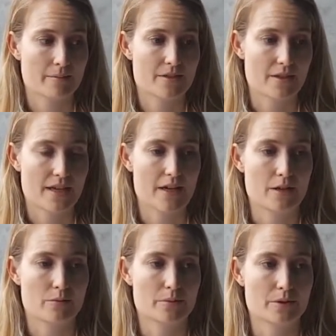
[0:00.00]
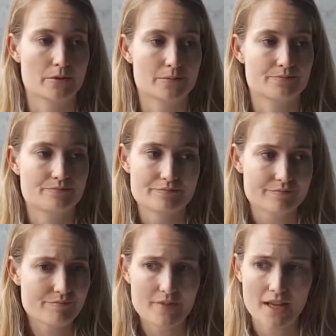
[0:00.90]
So how will
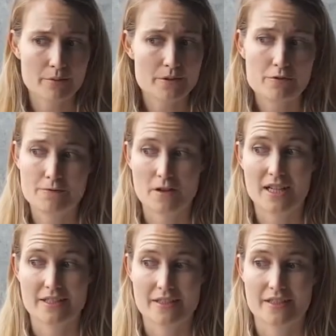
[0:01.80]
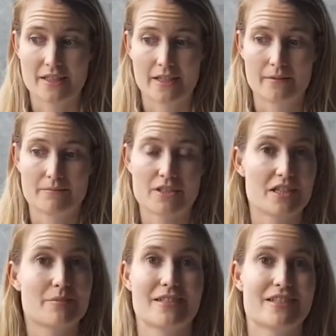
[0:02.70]
you fight
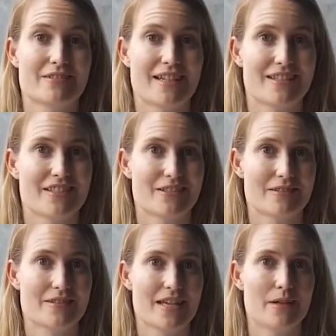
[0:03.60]
judgmental attitudes?